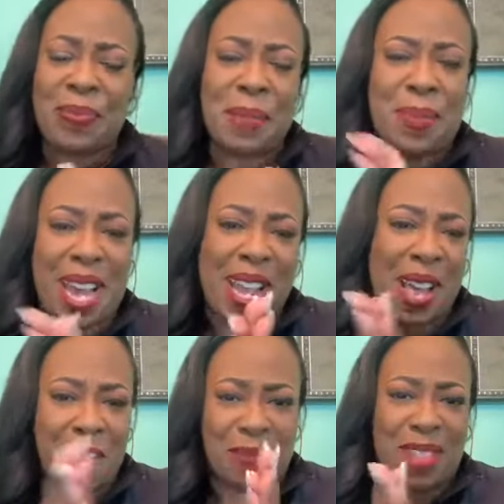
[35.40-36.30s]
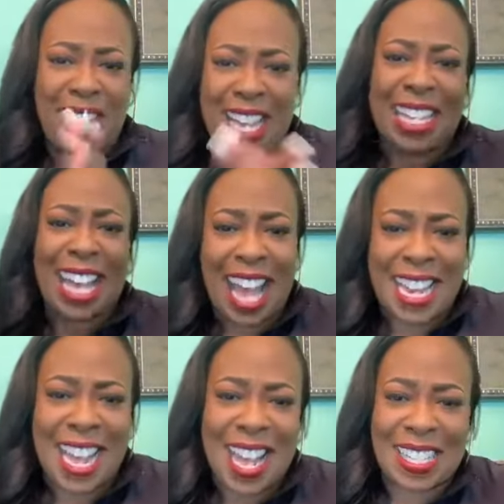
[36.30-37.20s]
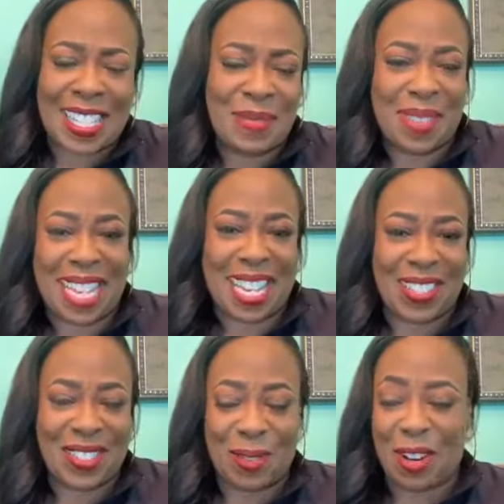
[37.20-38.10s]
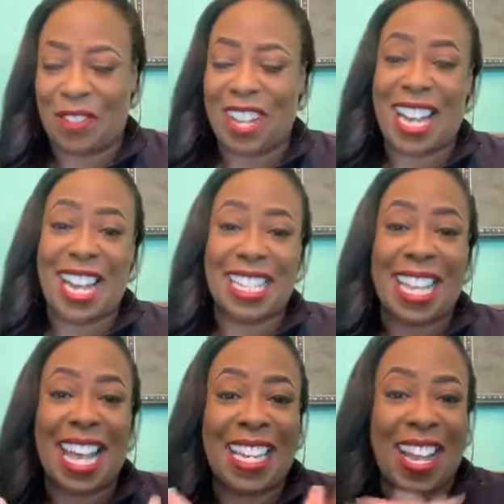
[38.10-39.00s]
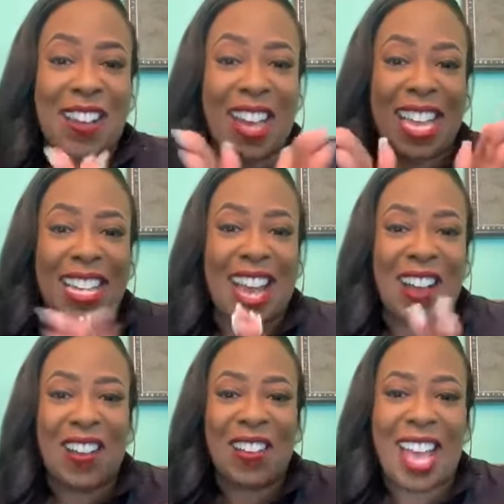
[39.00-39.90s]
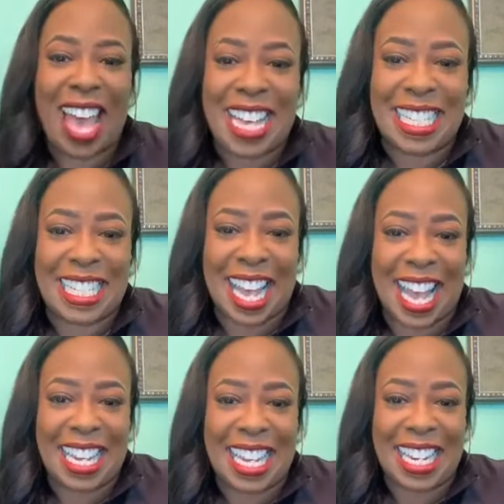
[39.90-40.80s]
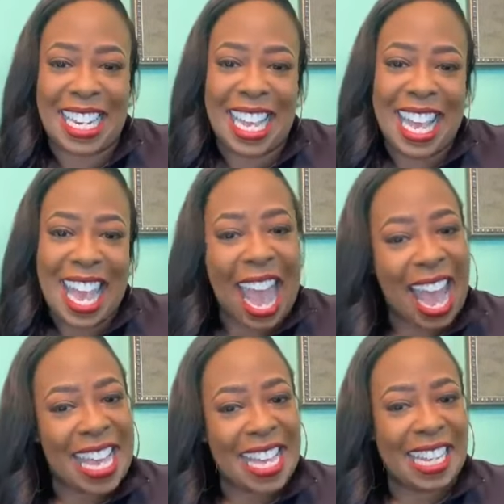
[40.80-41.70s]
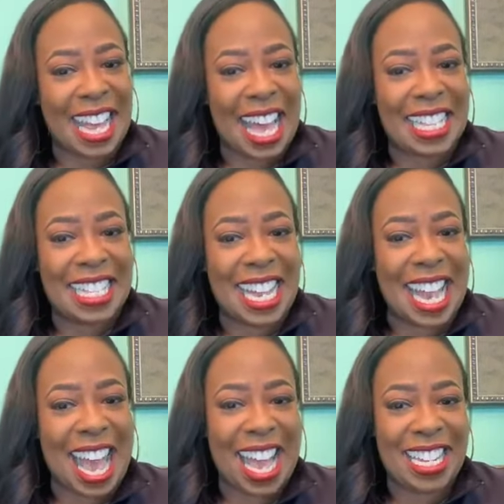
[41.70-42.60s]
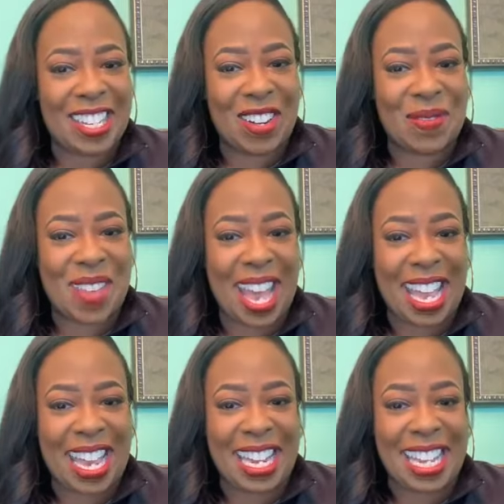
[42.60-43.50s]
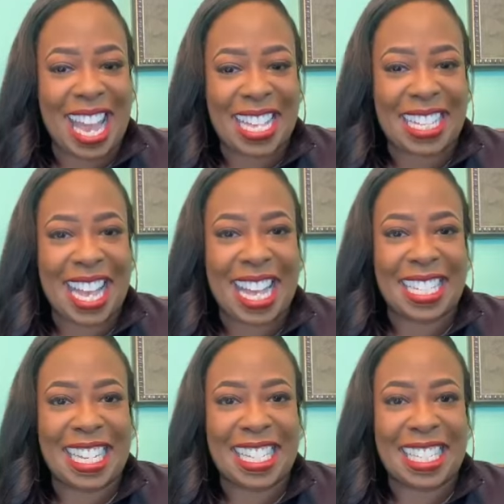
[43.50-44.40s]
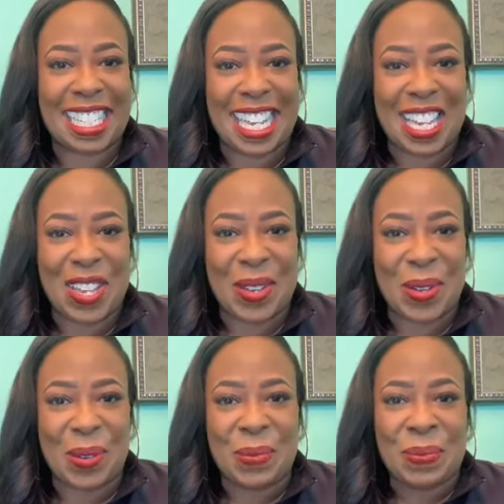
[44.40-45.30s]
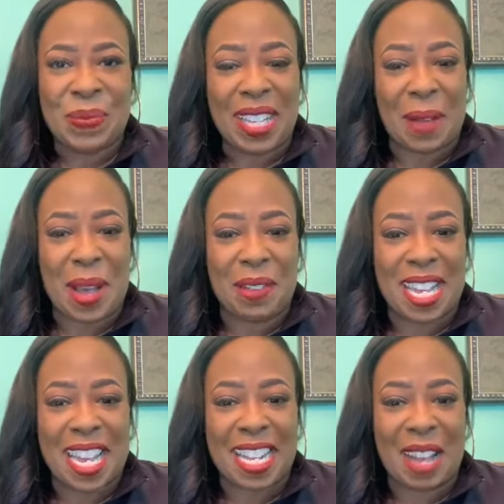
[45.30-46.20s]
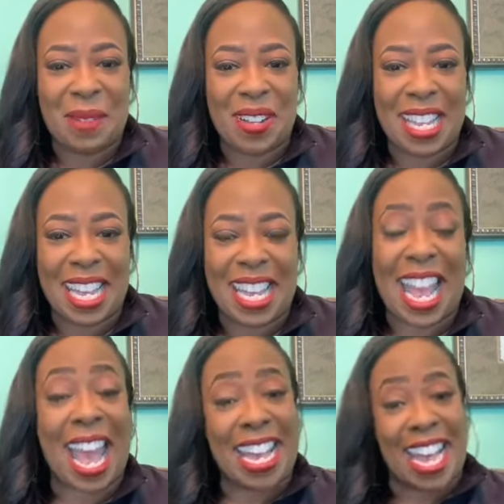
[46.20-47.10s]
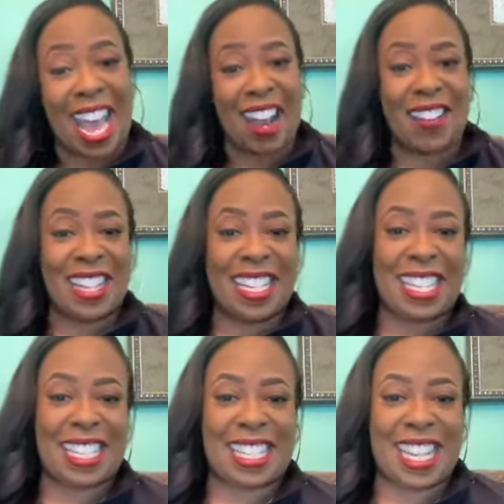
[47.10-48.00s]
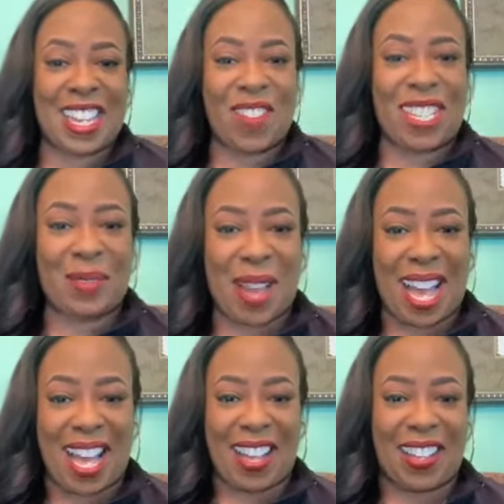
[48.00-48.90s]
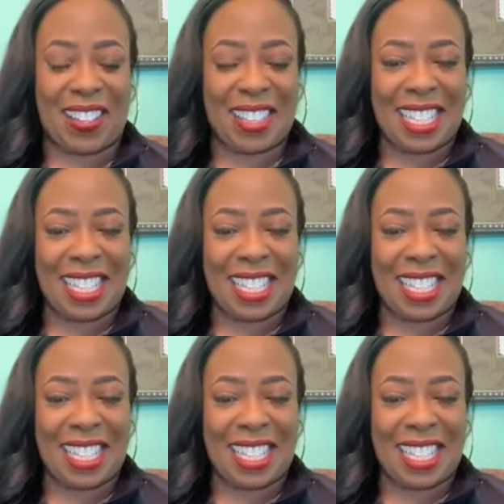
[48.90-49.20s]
but God has something in store for us. Hello, hello. Hey, Sonnen. Hey, Yolanda. Hey, Jermaine. Yes, good to see you. Come on in, come on in. Hey, Karen. Good to see you as well.